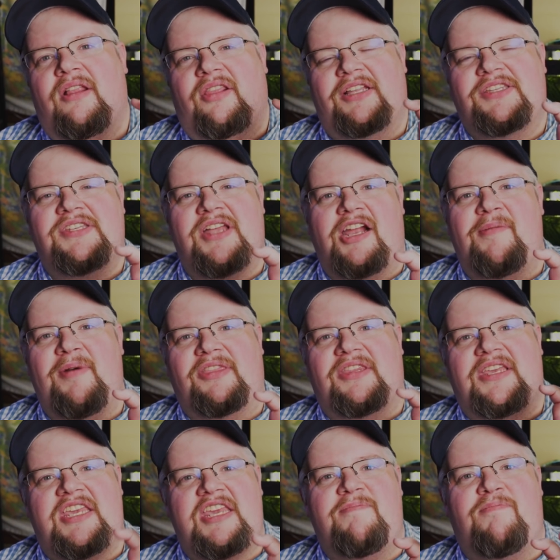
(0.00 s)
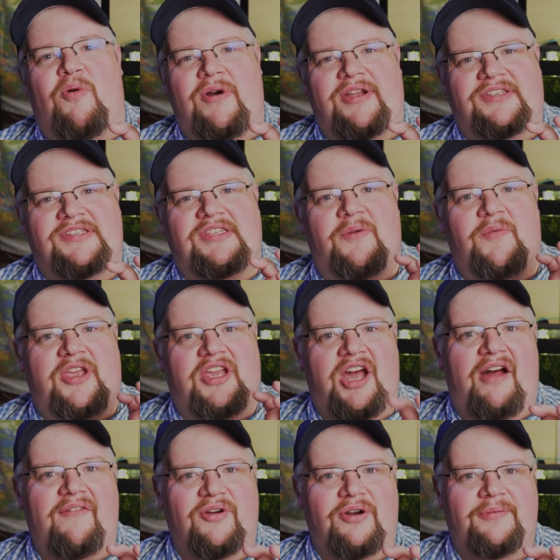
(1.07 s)
let's talk about the key points that we
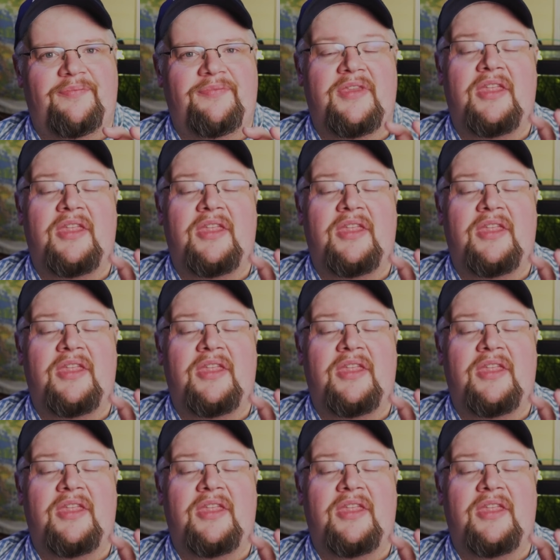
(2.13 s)
covered.